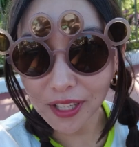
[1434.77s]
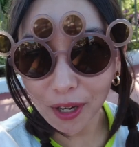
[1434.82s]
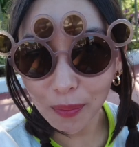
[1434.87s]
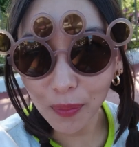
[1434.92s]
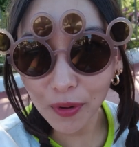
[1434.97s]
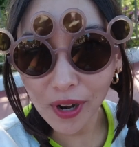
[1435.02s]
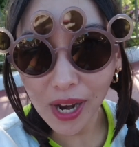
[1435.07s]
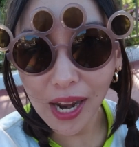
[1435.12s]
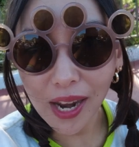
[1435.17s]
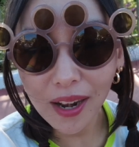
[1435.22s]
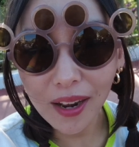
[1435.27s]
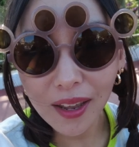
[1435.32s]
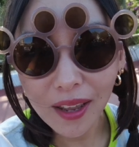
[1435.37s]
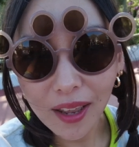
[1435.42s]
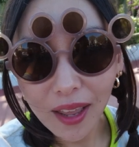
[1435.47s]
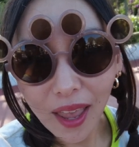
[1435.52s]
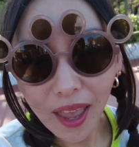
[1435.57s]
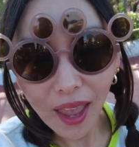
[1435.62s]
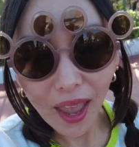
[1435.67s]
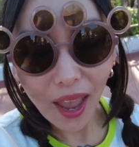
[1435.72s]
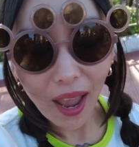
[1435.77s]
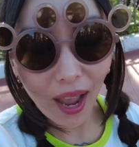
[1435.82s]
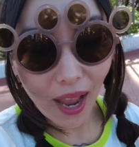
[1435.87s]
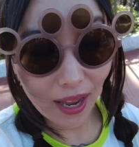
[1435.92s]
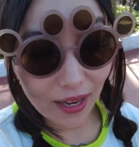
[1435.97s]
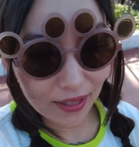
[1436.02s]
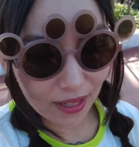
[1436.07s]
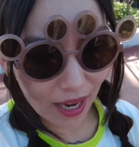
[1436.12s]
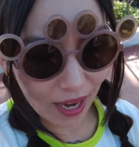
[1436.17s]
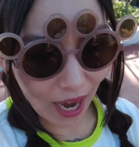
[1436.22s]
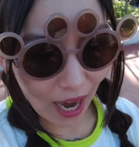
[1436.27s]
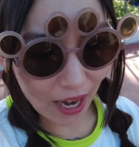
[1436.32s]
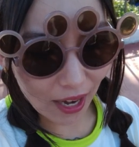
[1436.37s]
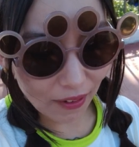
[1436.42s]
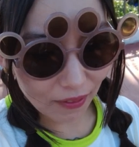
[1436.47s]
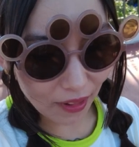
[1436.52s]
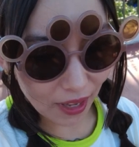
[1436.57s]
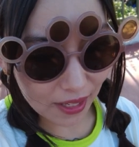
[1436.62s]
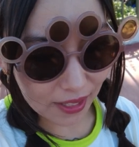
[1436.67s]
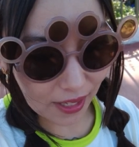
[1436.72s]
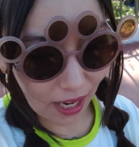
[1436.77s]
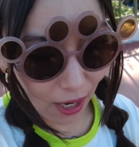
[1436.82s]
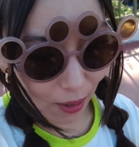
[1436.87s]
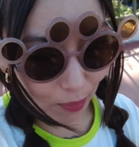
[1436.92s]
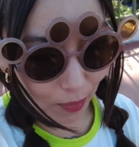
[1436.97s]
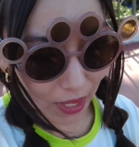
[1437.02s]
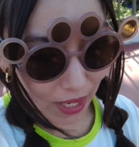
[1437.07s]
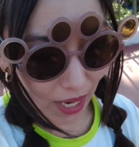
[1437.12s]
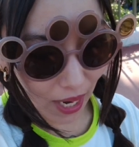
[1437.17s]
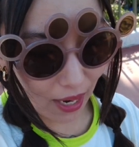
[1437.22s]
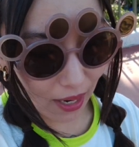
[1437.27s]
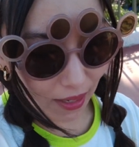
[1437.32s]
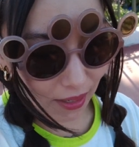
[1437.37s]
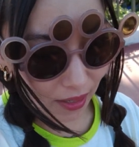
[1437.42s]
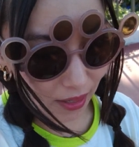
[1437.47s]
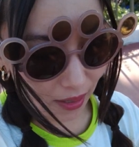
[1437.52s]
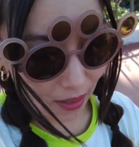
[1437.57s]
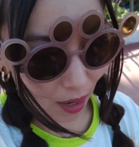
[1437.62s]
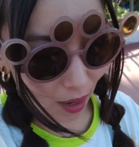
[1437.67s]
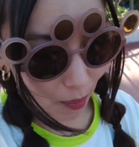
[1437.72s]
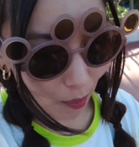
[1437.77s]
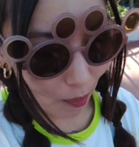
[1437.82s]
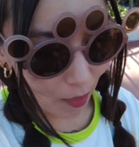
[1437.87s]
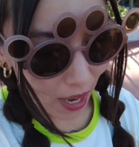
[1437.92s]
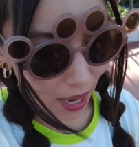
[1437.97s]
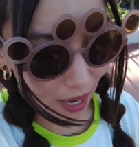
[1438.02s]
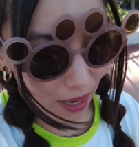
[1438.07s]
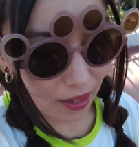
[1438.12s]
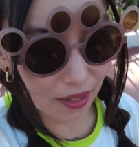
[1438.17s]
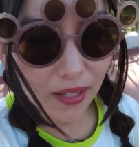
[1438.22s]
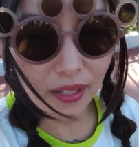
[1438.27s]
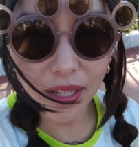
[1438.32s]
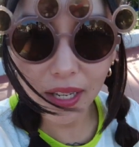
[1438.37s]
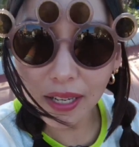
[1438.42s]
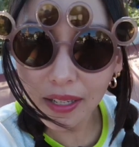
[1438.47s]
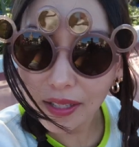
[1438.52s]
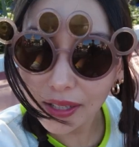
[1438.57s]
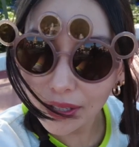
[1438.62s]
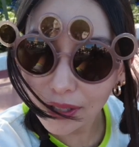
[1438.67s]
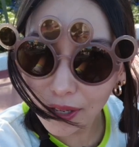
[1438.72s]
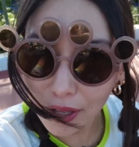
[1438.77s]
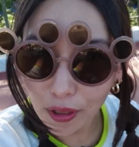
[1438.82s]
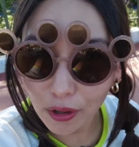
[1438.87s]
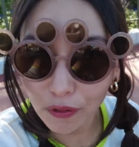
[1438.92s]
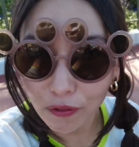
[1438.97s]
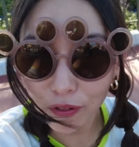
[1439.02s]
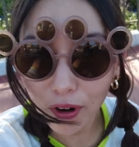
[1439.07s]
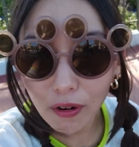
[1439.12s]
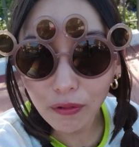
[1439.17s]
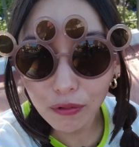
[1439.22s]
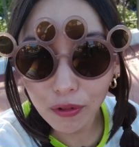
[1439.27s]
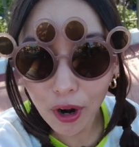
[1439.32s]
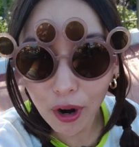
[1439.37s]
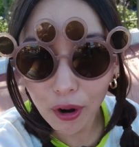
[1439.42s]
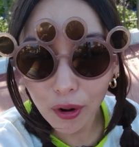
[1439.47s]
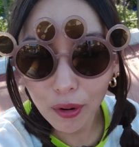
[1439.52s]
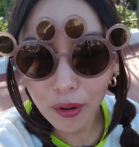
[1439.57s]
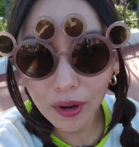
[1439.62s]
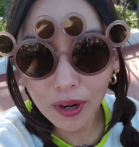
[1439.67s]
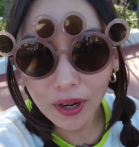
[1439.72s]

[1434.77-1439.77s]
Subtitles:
Duck Parade, and I kind of looked out because my seat is in the front row.